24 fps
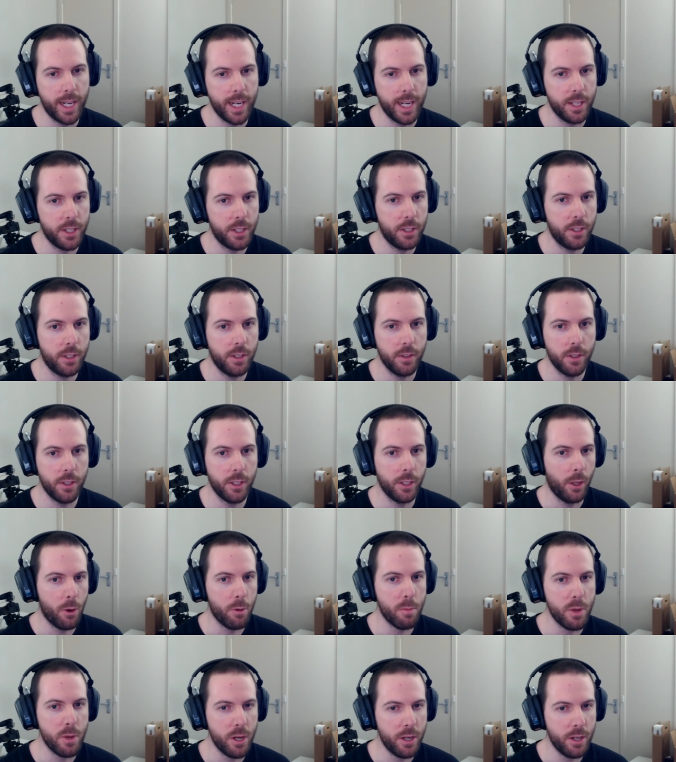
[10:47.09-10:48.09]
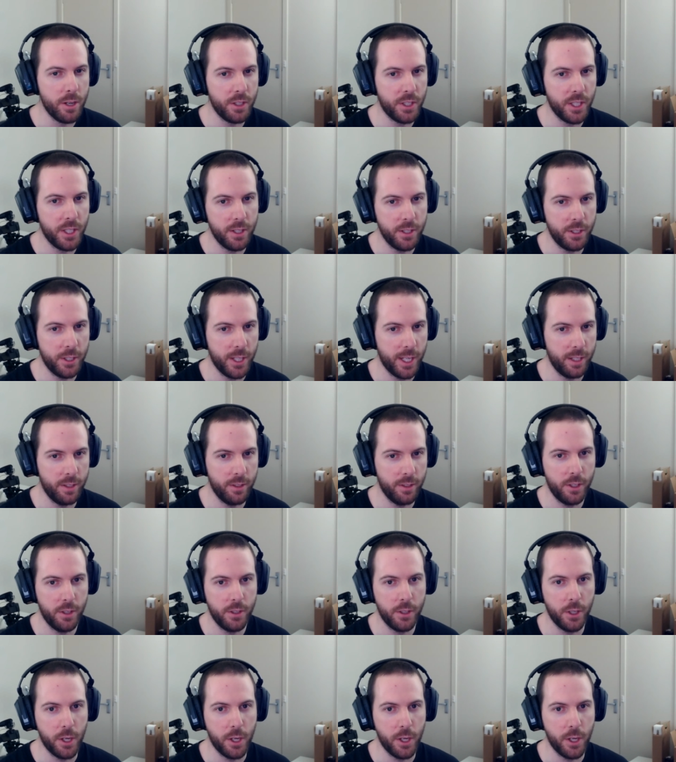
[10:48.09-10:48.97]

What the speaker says: I guess, slow burners in a sense.